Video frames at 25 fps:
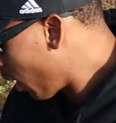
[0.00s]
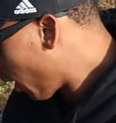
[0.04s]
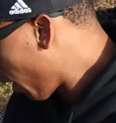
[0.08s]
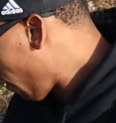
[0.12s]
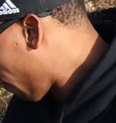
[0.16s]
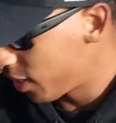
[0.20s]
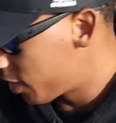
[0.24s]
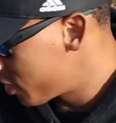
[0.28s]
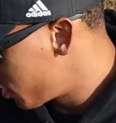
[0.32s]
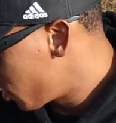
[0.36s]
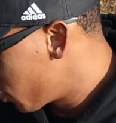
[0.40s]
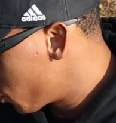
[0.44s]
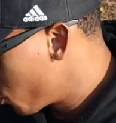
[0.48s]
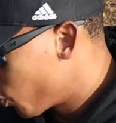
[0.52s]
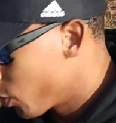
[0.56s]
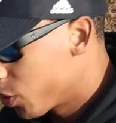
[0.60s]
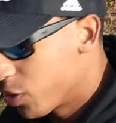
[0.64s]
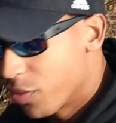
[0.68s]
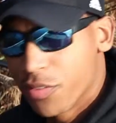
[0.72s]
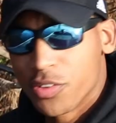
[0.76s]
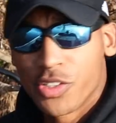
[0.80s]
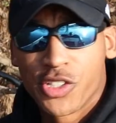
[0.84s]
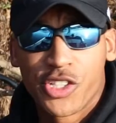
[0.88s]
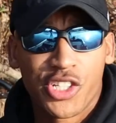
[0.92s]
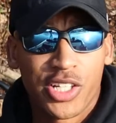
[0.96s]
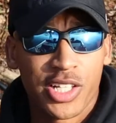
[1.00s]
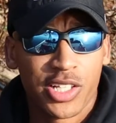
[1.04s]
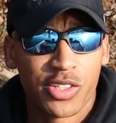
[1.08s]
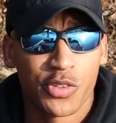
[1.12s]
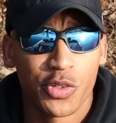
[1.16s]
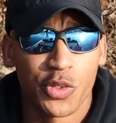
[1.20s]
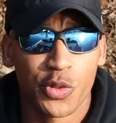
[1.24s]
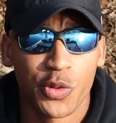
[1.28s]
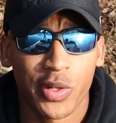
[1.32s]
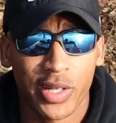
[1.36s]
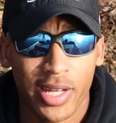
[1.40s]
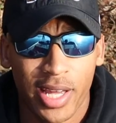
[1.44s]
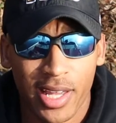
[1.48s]
Like I said, I just want to go over jigs
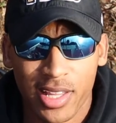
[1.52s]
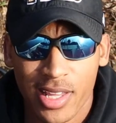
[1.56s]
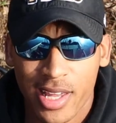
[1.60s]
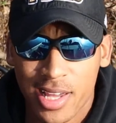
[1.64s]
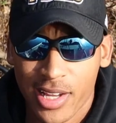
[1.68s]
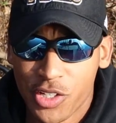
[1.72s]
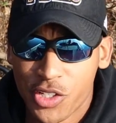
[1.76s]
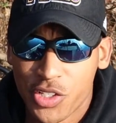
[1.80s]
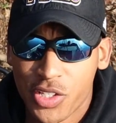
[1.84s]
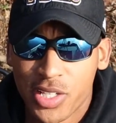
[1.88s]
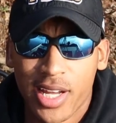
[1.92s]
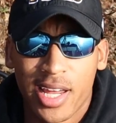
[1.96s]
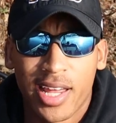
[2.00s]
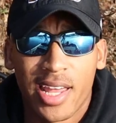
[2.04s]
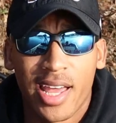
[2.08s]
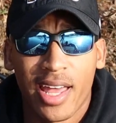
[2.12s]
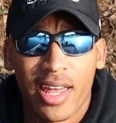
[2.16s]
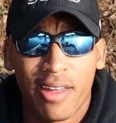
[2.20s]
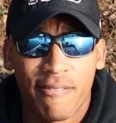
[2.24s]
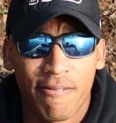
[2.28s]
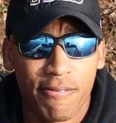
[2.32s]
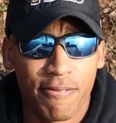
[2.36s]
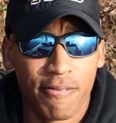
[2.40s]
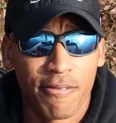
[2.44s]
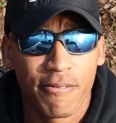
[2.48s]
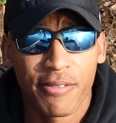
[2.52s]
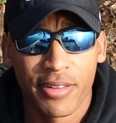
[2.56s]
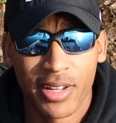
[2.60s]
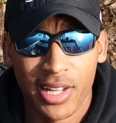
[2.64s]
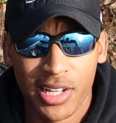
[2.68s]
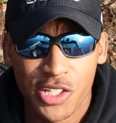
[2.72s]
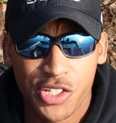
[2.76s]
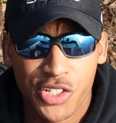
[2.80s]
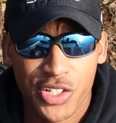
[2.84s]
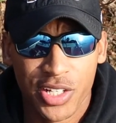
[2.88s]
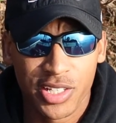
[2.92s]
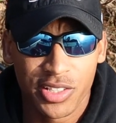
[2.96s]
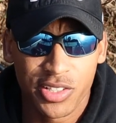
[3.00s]
real quick. I have
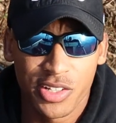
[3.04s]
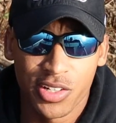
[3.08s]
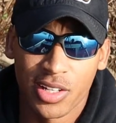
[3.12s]
finesse jigs.